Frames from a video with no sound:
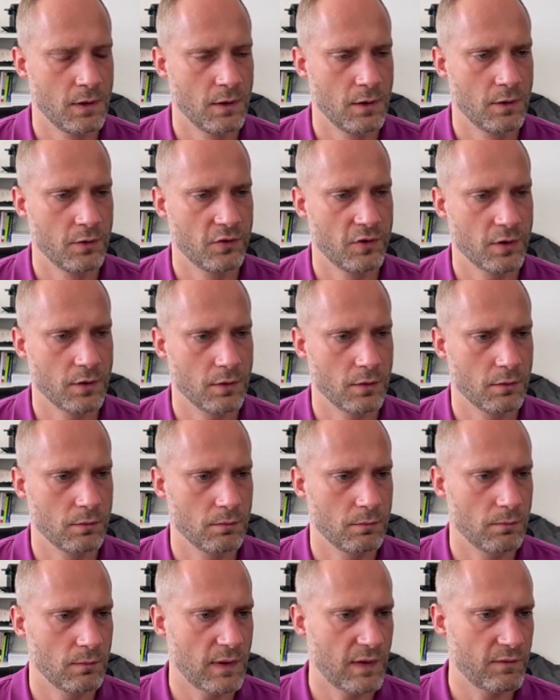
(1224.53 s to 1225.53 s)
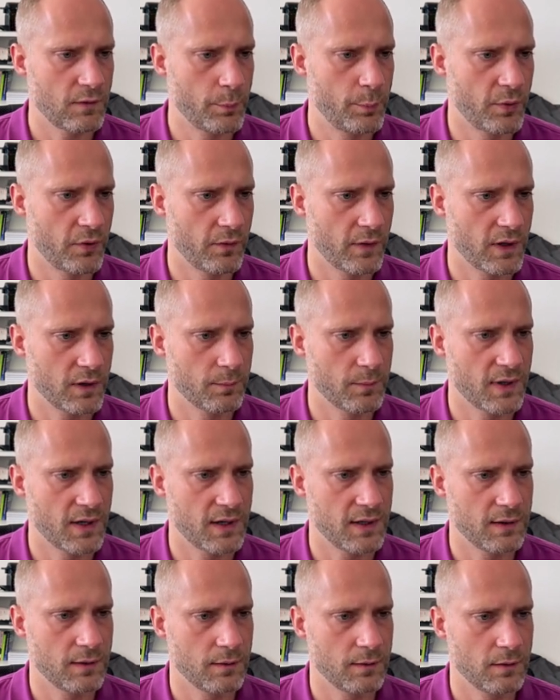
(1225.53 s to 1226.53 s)
So I will provide
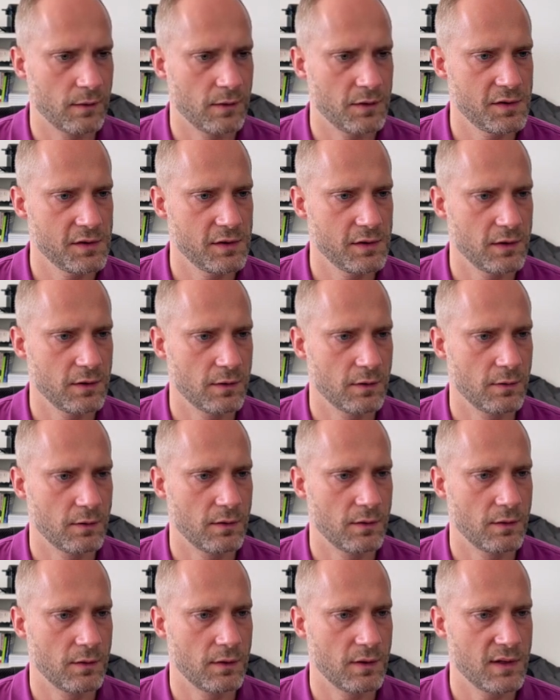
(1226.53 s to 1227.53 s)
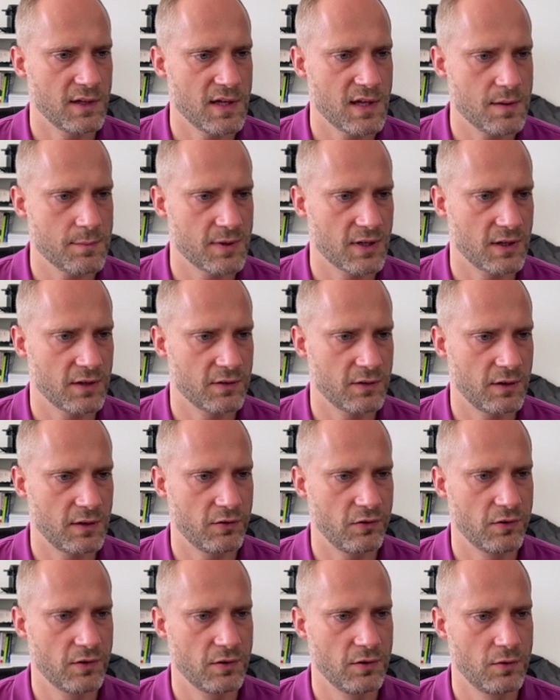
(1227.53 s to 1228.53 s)
my email
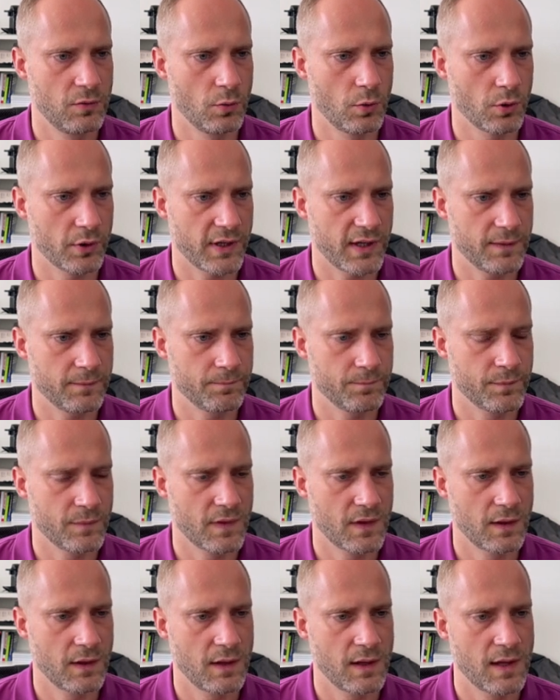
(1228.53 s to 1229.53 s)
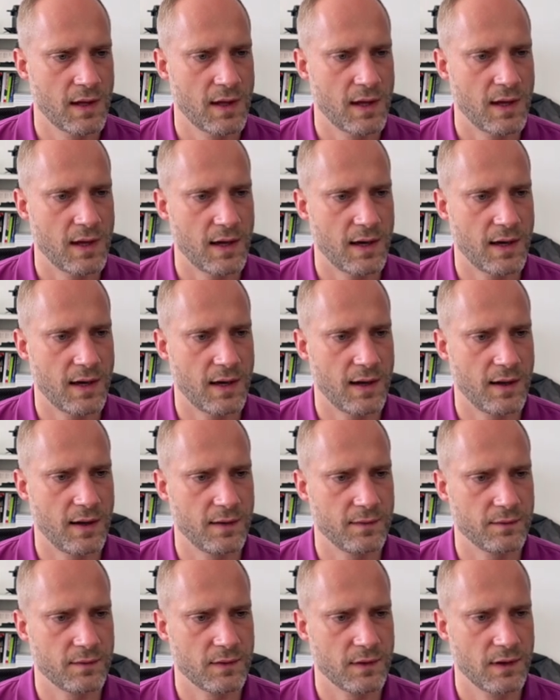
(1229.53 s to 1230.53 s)
address to login,
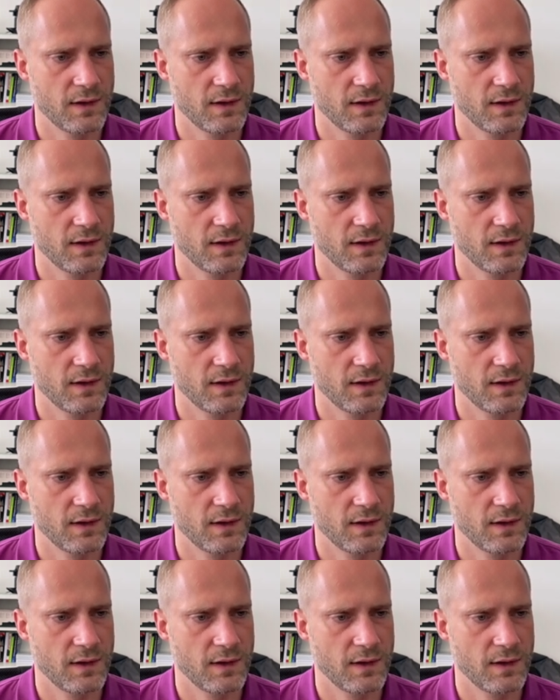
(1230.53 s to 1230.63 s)
and